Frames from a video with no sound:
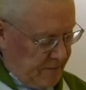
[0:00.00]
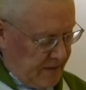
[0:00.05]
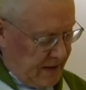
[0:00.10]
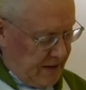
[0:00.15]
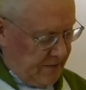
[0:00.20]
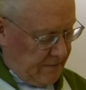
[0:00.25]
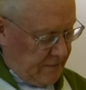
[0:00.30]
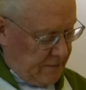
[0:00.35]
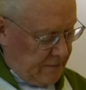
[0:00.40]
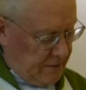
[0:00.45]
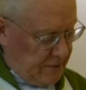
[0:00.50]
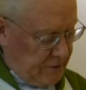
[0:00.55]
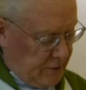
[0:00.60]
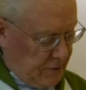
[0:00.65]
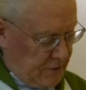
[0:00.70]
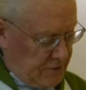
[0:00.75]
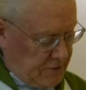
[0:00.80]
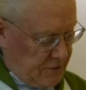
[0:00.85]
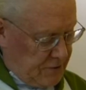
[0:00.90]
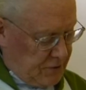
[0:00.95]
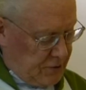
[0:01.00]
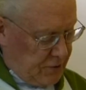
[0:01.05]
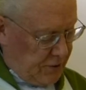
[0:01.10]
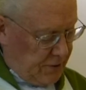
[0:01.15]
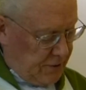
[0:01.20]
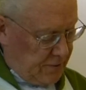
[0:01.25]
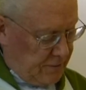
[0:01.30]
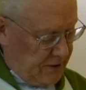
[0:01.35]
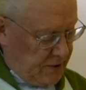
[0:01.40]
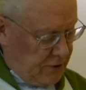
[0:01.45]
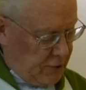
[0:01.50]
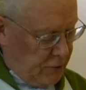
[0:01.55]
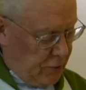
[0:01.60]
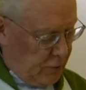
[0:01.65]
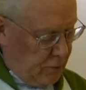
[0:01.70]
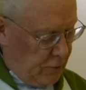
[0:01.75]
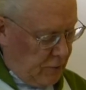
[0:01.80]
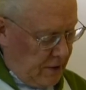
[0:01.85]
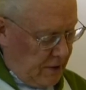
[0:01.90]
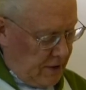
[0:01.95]
Evil will not sojourn with
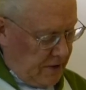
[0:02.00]
you.